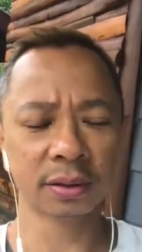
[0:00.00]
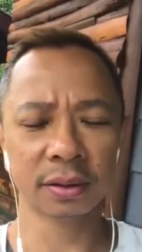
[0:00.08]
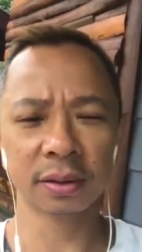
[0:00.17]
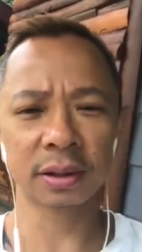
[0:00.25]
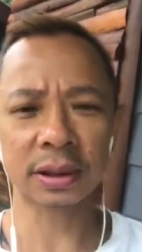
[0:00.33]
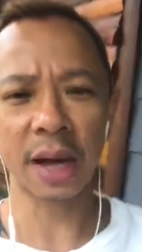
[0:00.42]

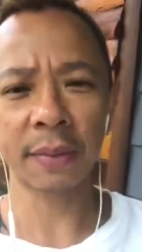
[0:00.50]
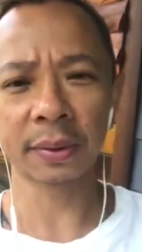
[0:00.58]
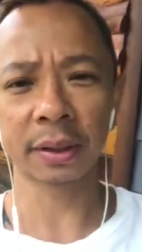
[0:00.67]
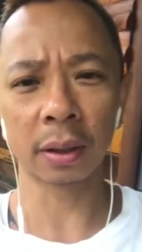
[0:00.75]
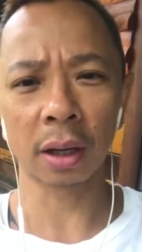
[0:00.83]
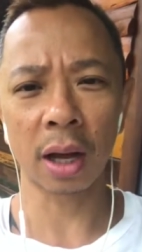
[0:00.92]
during the time
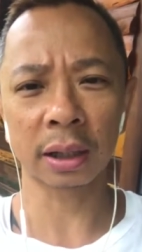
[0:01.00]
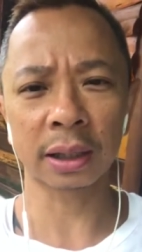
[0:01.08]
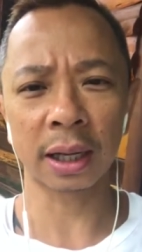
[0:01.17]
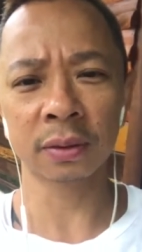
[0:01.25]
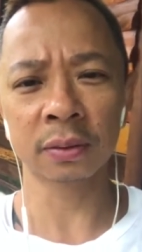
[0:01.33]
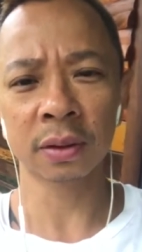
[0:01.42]
of the
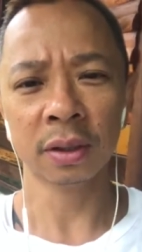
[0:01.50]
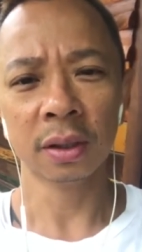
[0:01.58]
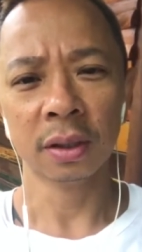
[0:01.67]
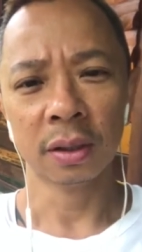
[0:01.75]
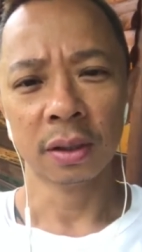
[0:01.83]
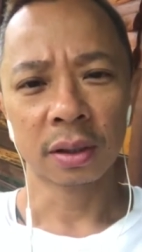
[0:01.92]
lockdown.
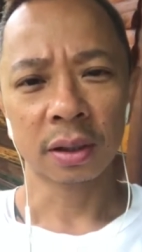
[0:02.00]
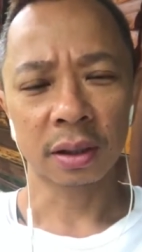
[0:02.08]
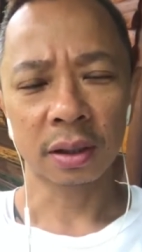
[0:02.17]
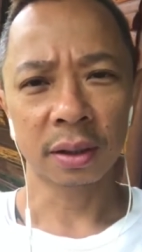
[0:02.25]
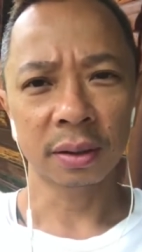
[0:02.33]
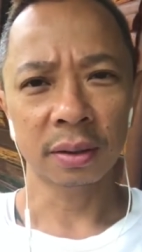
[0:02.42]

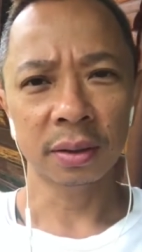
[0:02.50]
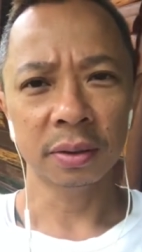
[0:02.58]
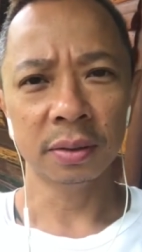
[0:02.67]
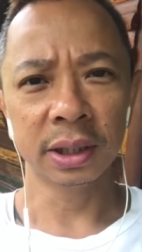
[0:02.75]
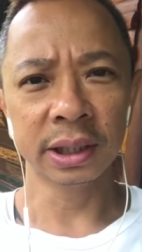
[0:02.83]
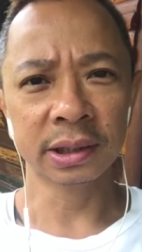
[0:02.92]
Uh,
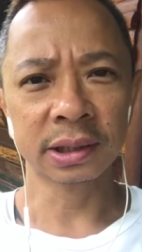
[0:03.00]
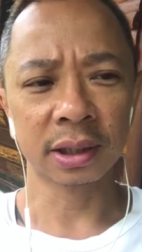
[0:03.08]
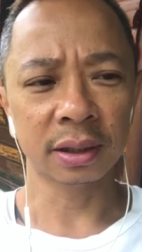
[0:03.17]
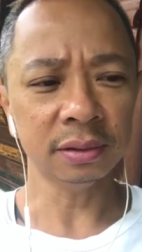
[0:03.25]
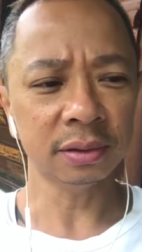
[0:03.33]
Nisa,